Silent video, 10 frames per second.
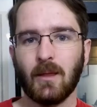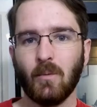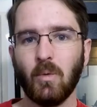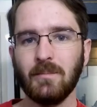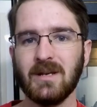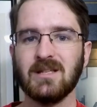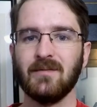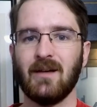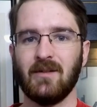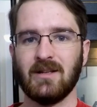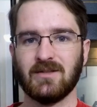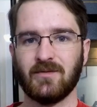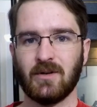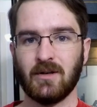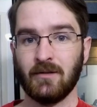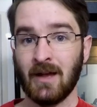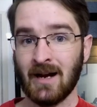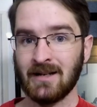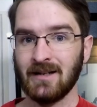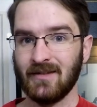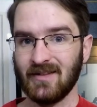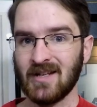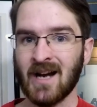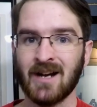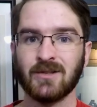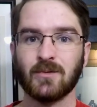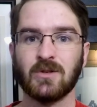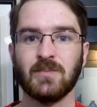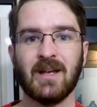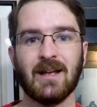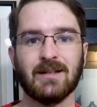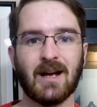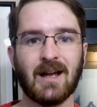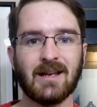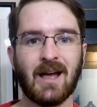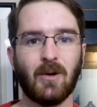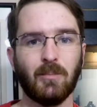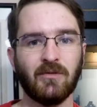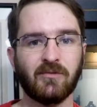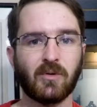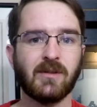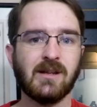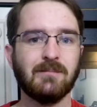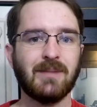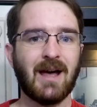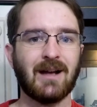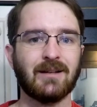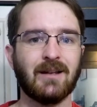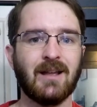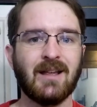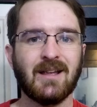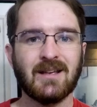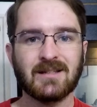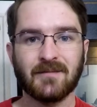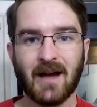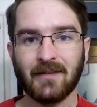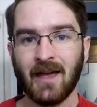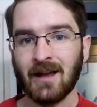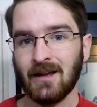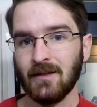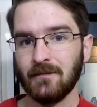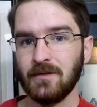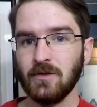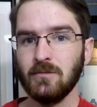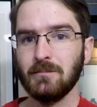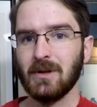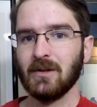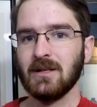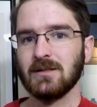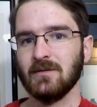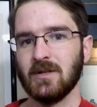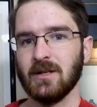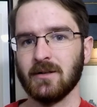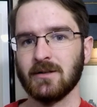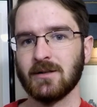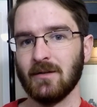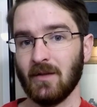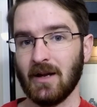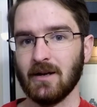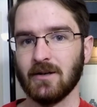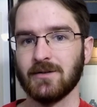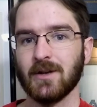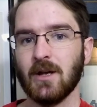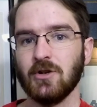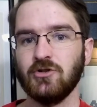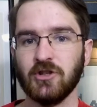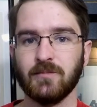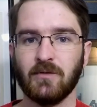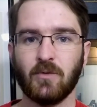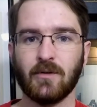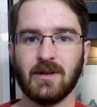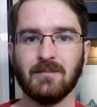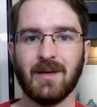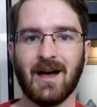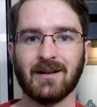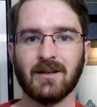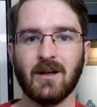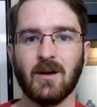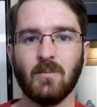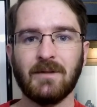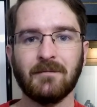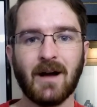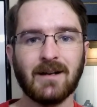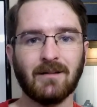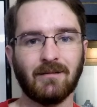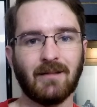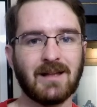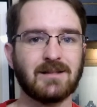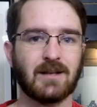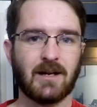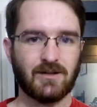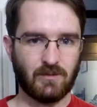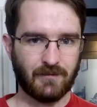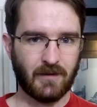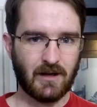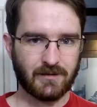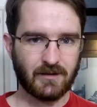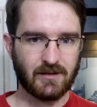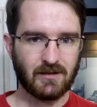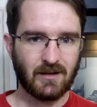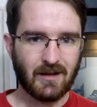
One piece of evidence for the idea that the dinosaurs began dying out before the impact is the fact that in the few millions of years and layers just before the impact, we find less dinosaur fossils.